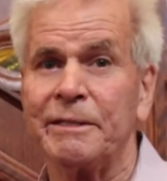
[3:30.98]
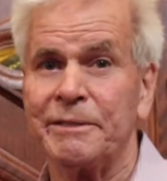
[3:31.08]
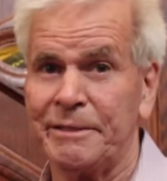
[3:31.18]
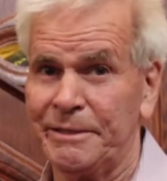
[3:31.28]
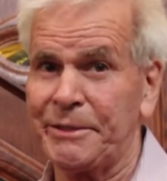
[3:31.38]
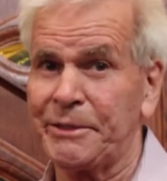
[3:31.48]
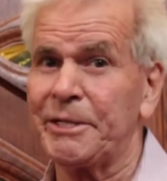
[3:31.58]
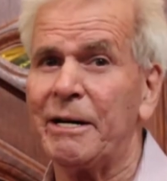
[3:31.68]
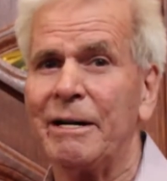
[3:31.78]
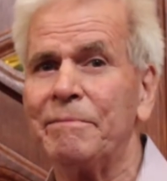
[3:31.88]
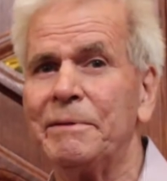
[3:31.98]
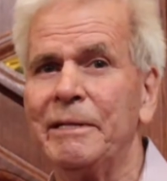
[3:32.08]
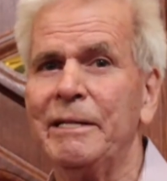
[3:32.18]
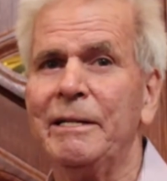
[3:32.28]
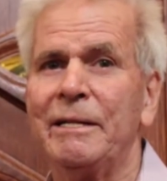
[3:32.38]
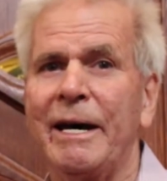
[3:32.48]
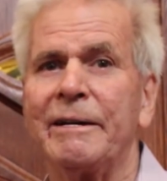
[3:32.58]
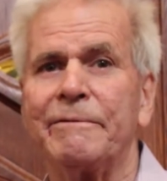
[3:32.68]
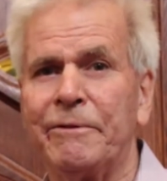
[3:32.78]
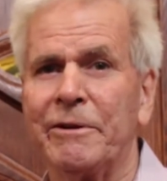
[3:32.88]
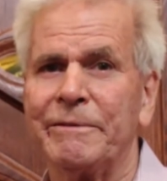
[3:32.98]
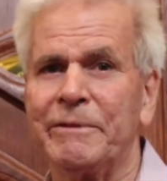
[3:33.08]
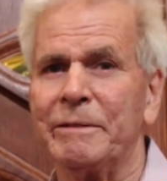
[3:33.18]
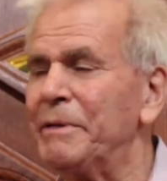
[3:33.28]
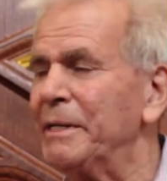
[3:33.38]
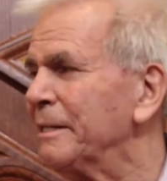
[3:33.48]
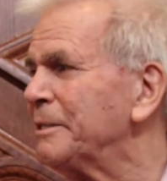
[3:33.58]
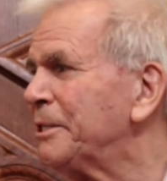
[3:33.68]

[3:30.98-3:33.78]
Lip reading: stop at 4 foot pitch.